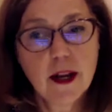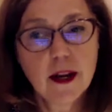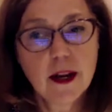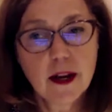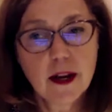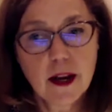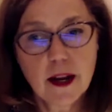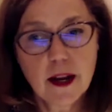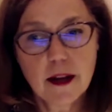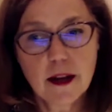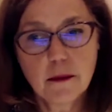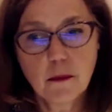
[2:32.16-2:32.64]

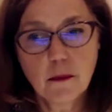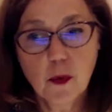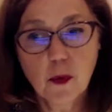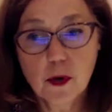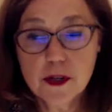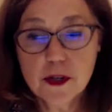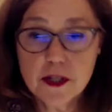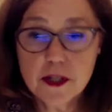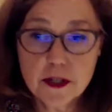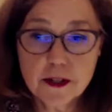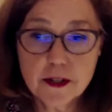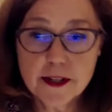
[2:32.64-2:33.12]
and more
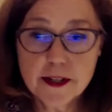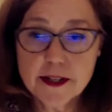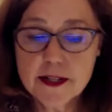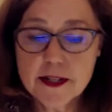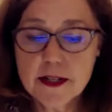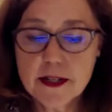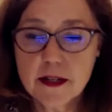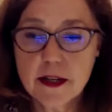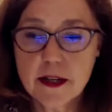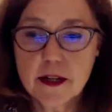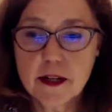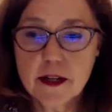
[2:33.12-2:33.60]

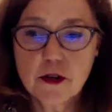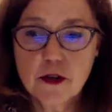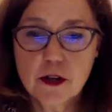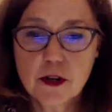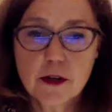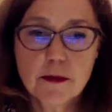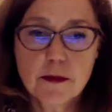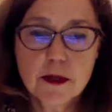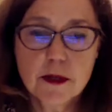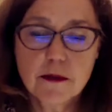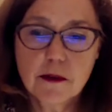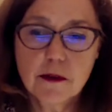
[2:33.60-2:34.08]
seriously, in
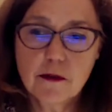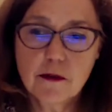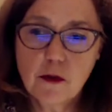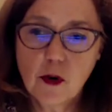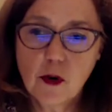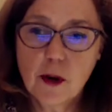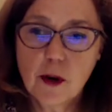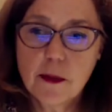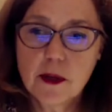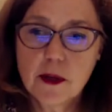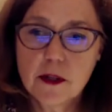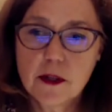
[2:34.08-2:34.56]
terms of the
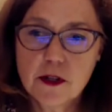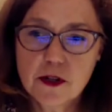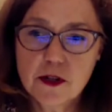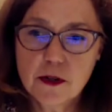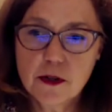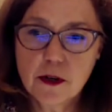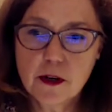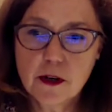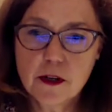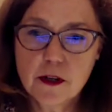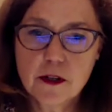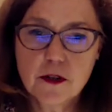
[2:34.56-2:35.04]
formula
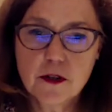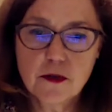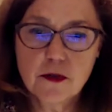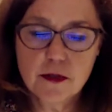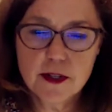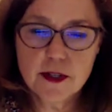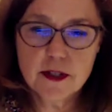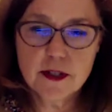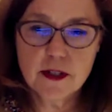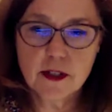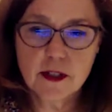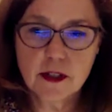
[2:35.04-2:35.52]
shortage
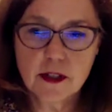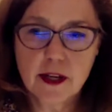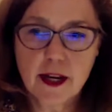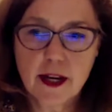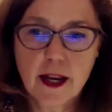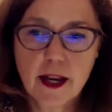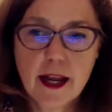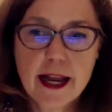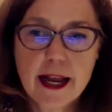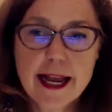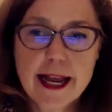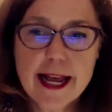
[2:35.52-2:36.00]
recently,
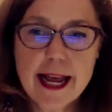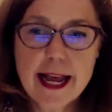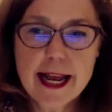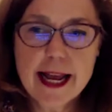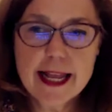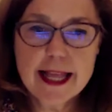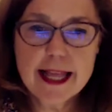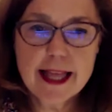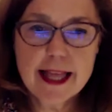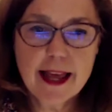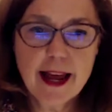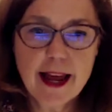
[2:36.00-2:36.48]

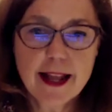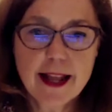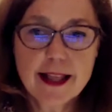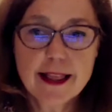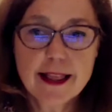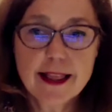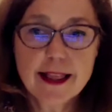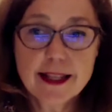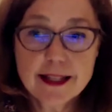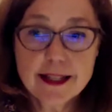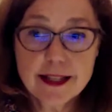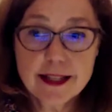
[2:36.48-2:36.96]
and
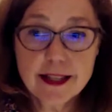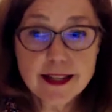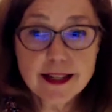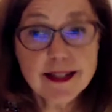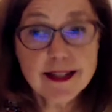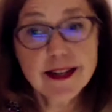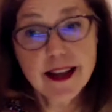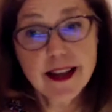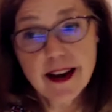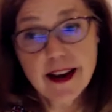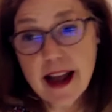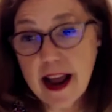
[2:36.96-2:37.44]
that this,
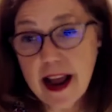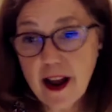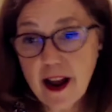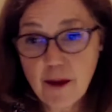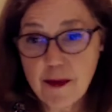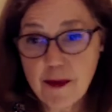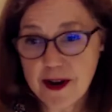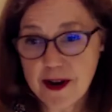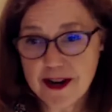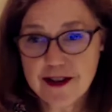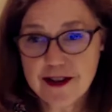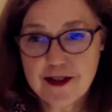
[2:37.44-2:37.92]
this can
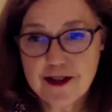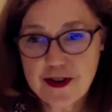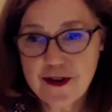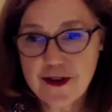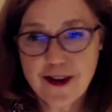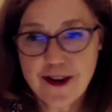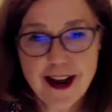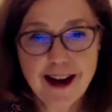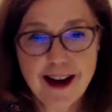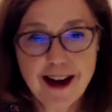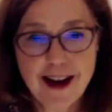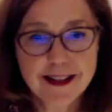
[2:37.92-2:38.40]
happen in the
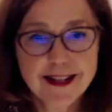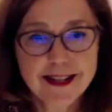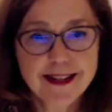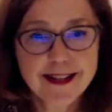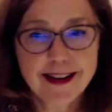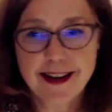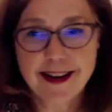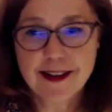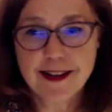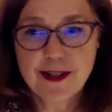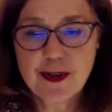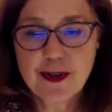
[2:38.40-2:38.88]
United
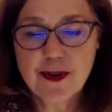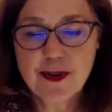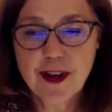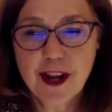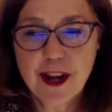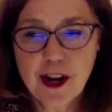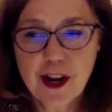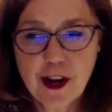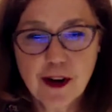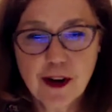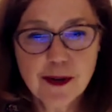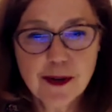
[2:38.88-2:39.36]
States. You
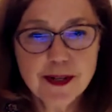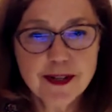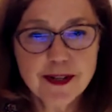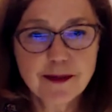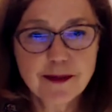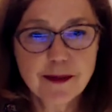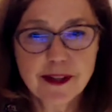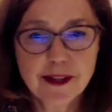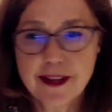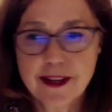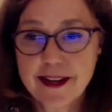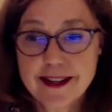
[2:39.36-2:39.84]
can go
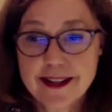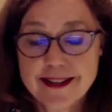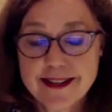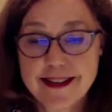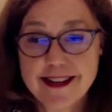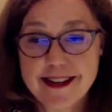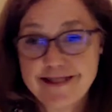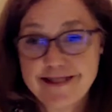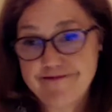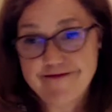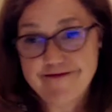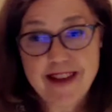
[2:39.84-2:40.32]
someplace
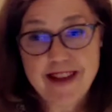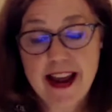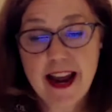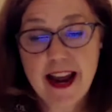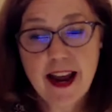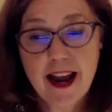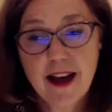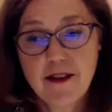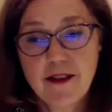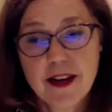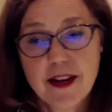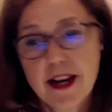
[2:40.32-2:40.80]
and
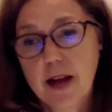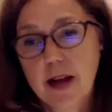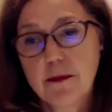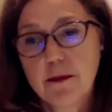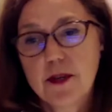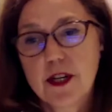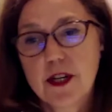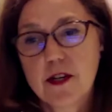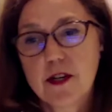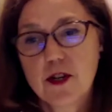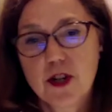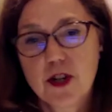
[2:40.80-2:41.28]
have an
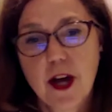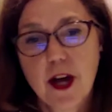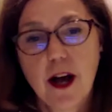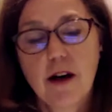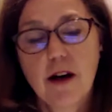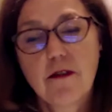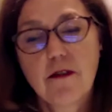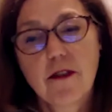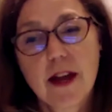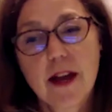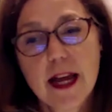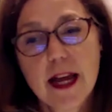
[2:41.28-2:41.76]
empty shelf.